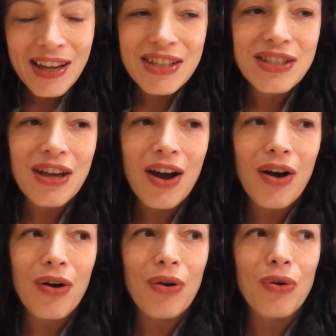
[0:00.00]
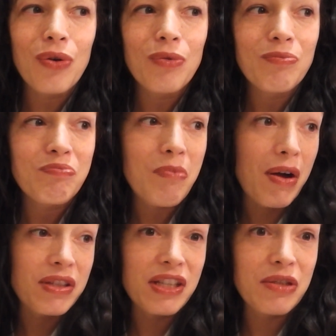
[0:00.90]
So
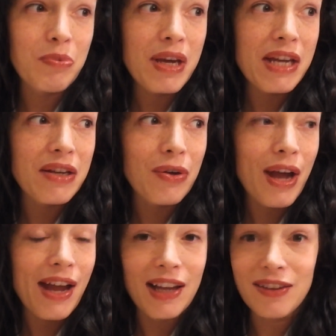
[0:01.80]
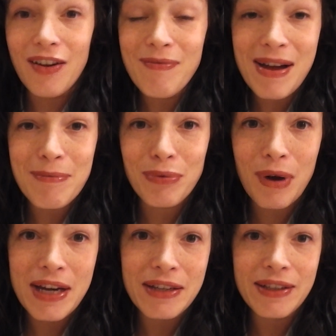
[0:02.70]
I was like, sweet. Okay, I love my
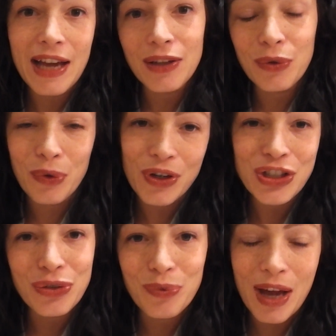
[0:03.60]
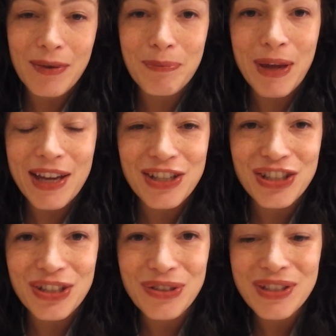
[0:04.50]
bright yellow, orange, and red and pink
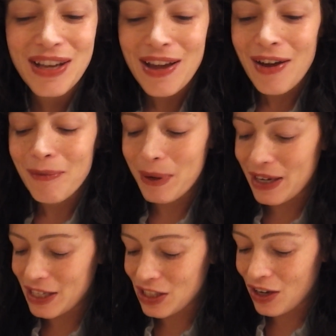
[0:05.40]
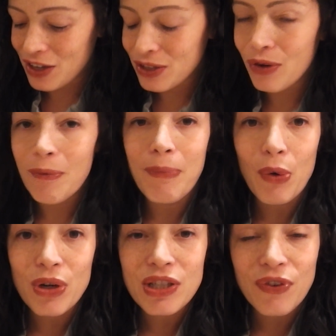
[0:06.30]
shoes, but it's also a
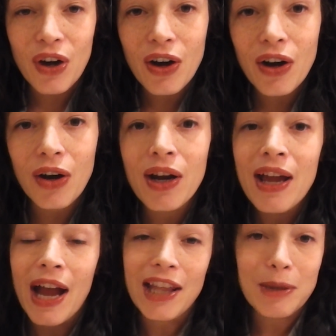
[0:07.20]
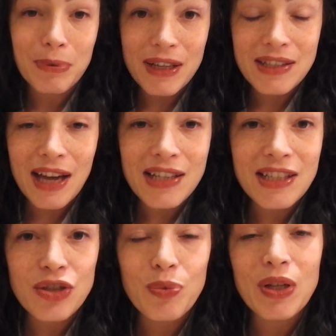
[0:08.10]
bonus for her. At the place I
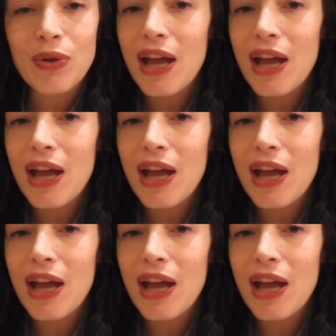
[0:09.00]
teach, we don't